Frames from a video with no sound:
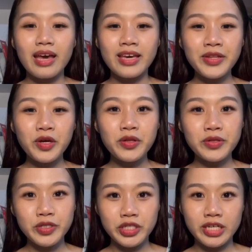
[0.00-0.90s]
In
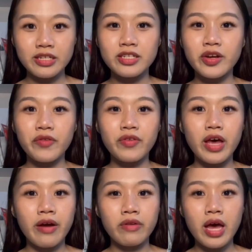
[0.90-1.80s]
conclusion, the river
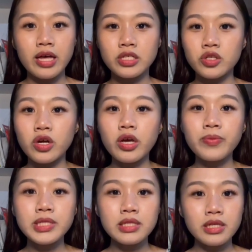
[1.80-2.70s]
area has strong
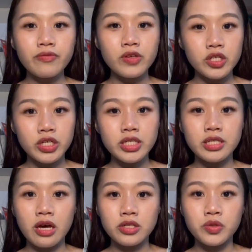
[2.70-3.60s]
capacity features
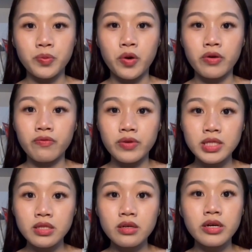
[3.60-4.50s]
that support
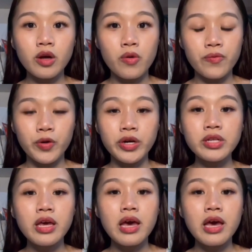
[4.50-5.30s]
visitor comfort,